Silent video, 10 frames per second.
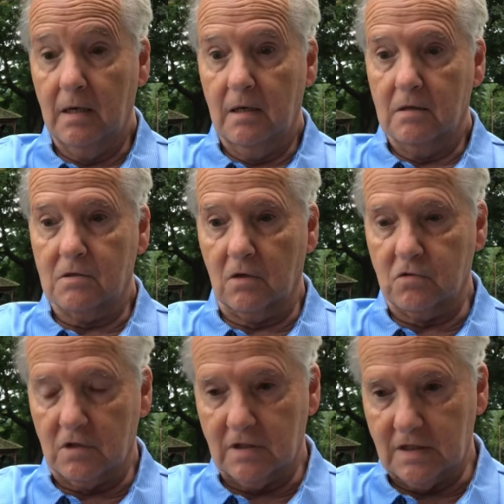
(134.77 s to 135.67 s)

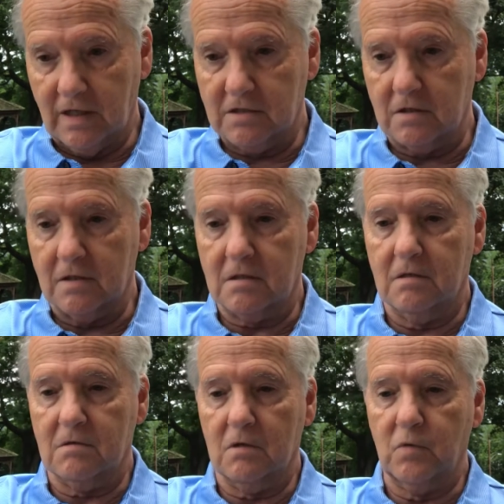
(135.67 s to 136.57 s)
socially distanced,
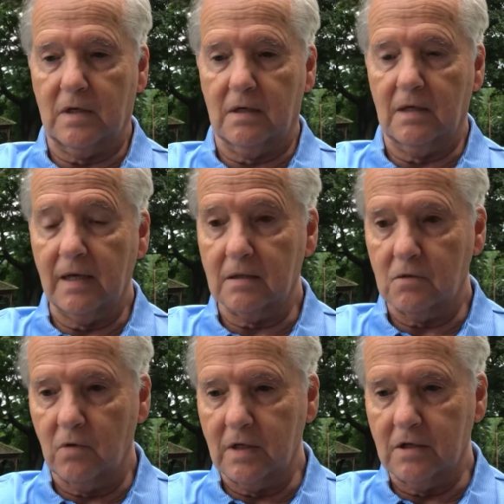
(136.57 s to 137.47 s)
so we can get
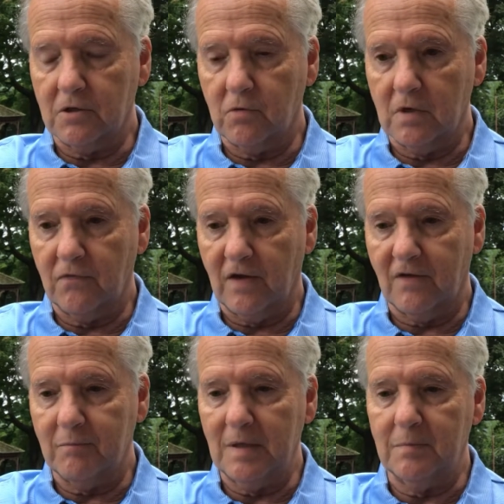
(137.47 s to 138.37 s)
20 to
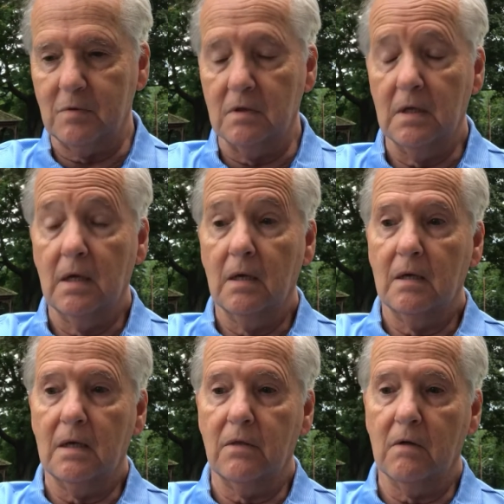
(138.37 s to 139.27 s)
25 people
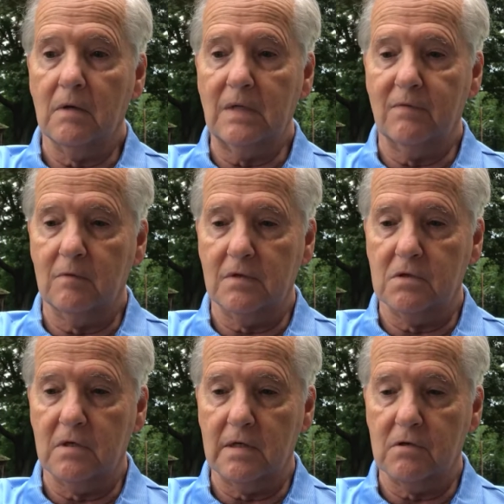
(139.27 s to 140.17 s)
in there, even with the
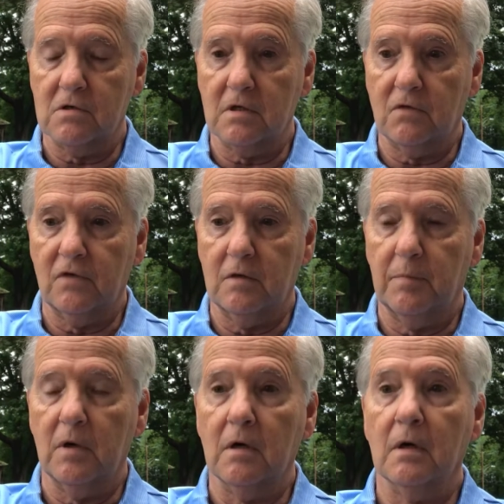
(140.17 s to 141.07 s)
chairs 6 feet
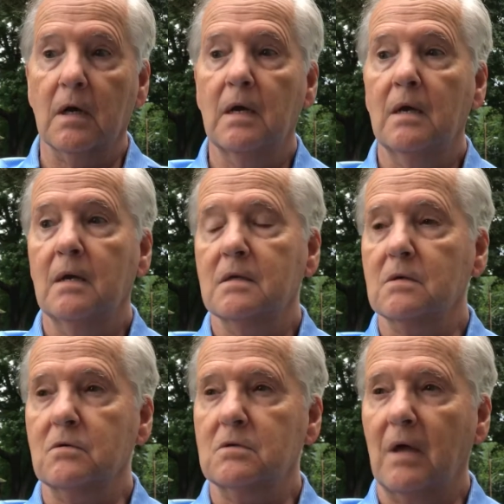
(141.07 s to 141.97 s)
apart. So
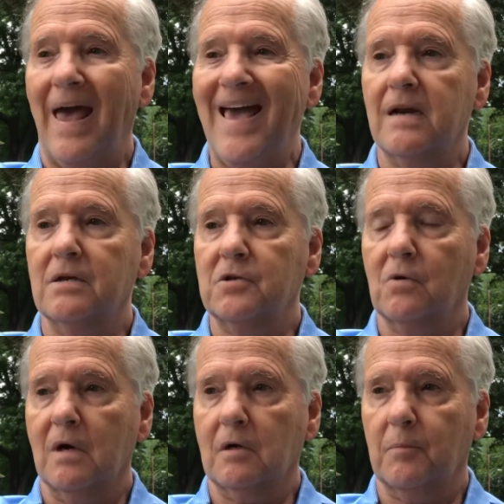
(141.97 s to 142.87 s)
it's added to
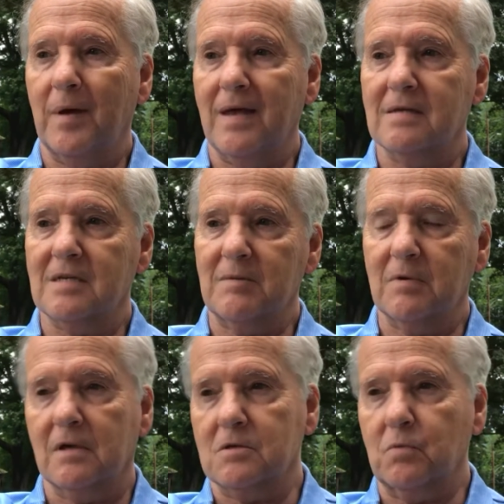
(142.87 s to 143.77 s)
our capacity
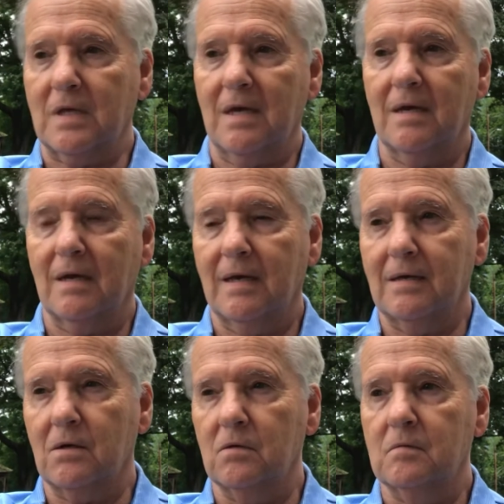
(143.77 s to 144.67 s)
because we can't
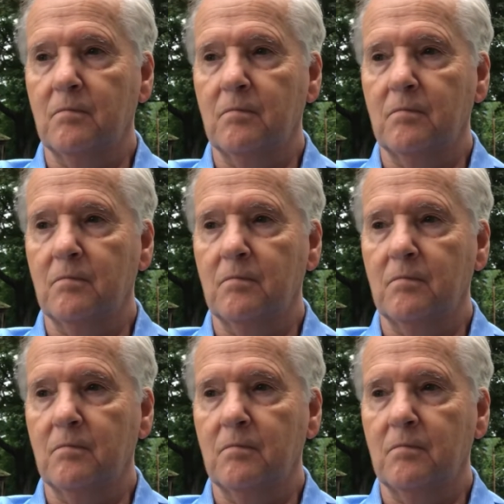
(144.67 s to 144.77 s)
handle